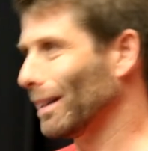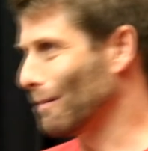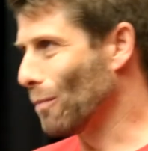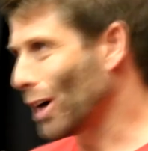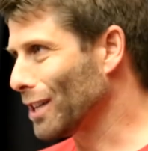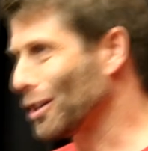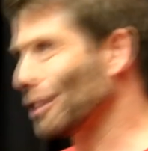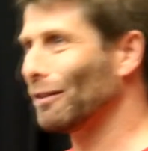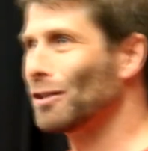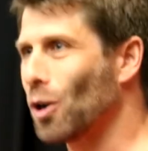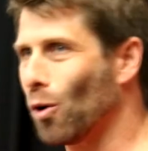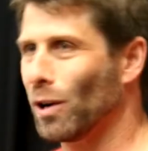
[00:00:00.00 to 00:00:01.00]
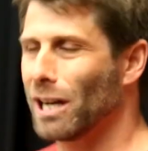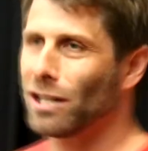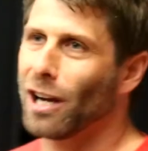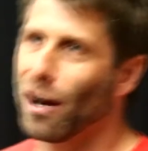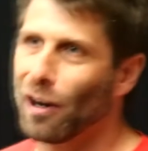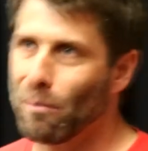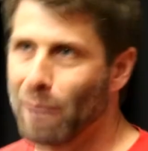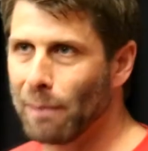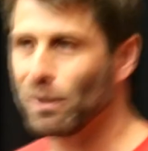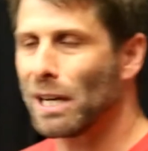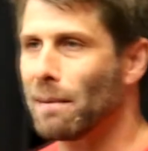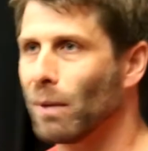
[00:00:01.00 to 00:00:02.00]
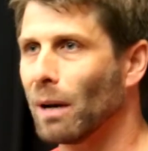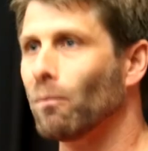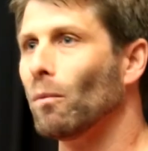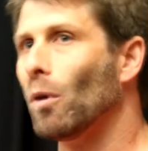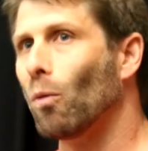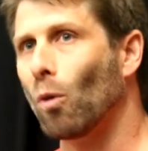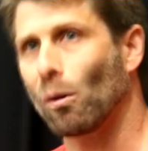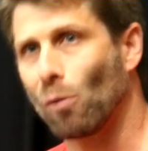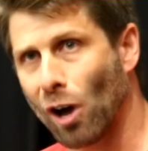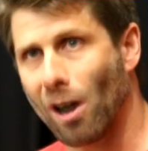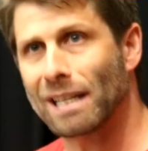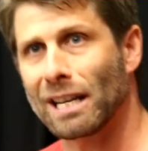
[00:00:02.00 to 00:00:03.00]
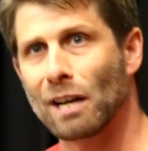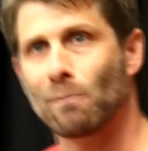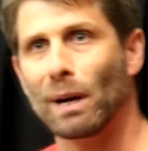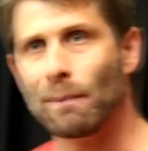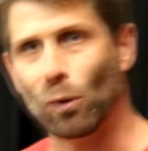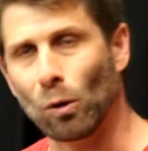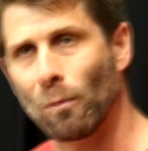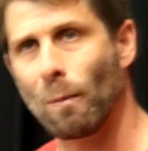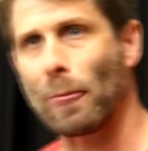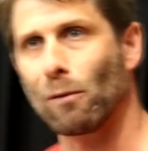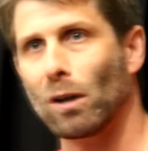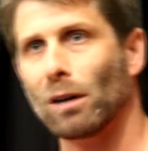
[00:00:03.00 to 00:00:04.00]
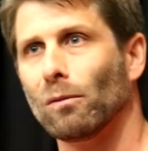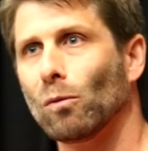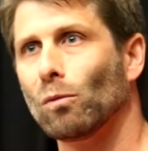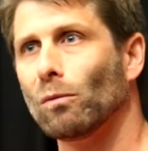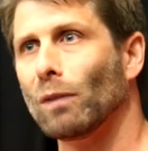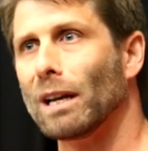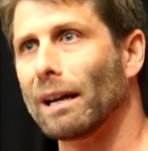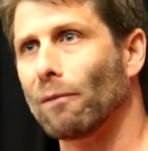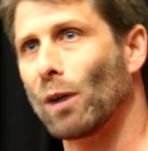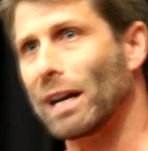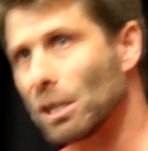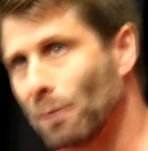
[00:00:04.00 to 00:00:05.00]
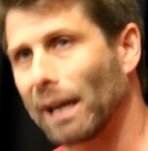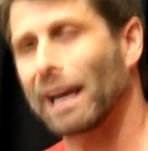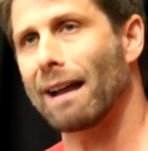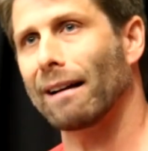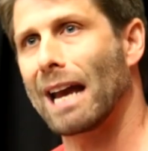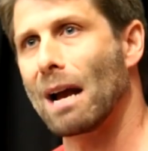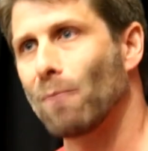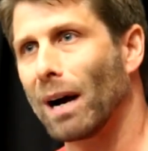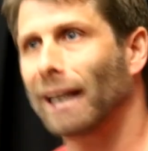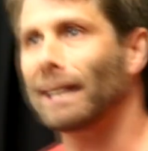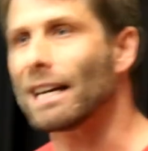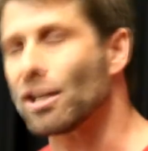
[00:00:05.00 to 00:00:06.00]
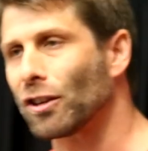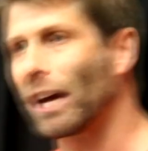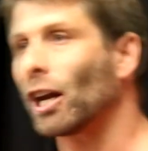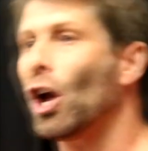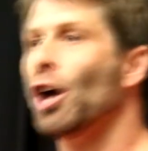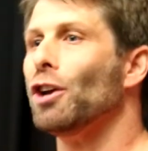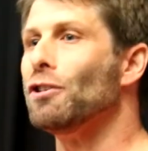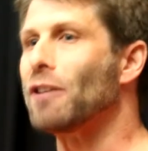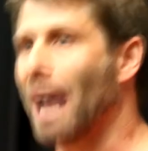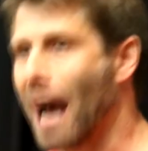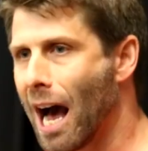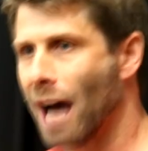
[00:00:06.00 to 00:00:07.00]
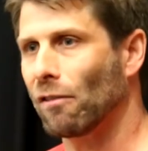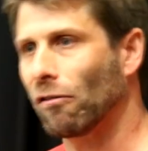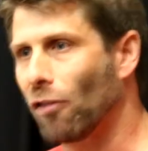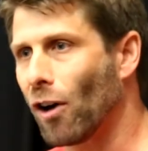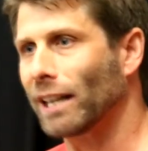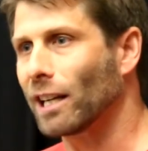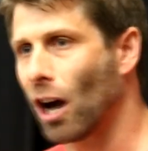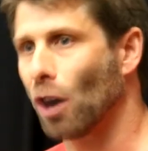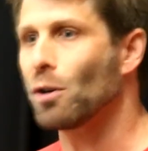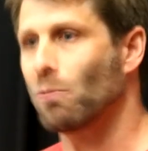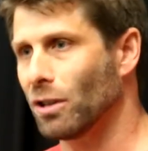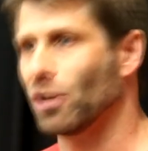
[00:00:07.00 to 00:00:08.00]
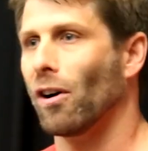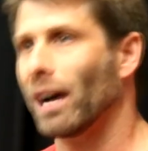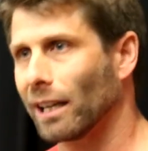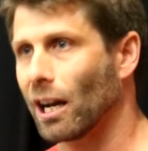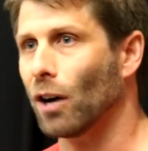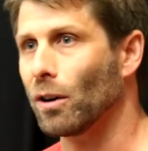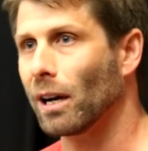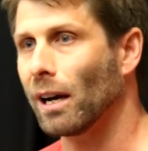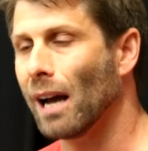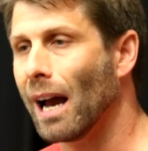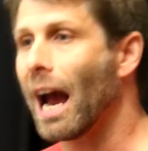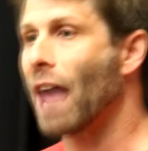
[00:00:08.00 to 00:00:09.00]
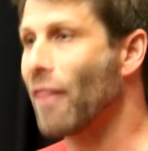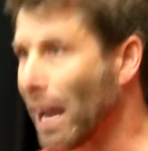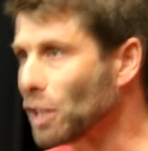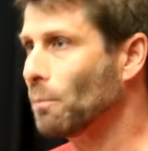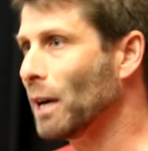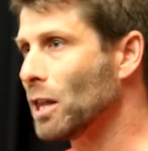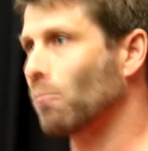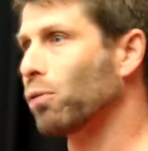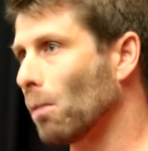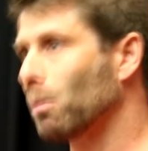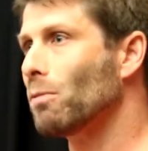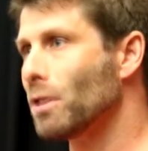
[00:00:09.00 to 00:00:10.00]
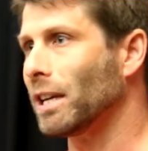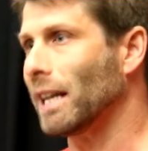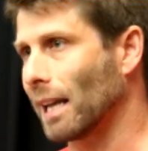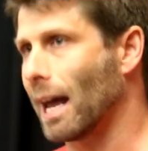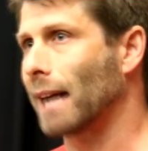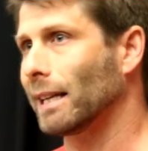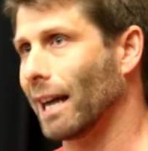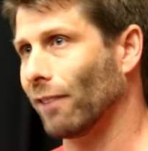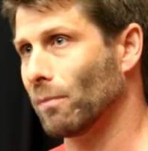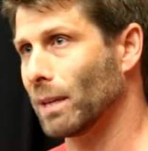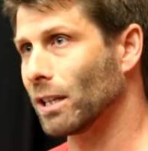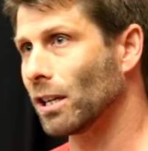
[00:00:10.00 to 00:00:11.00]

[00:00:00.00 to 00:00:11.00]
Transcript: Mine's sort of as corny as Coke and Pepsi, but what I say to people when explaining our campaign is that you can't fight Coke with Diet Coke. And that's been the problem with the Gillard government.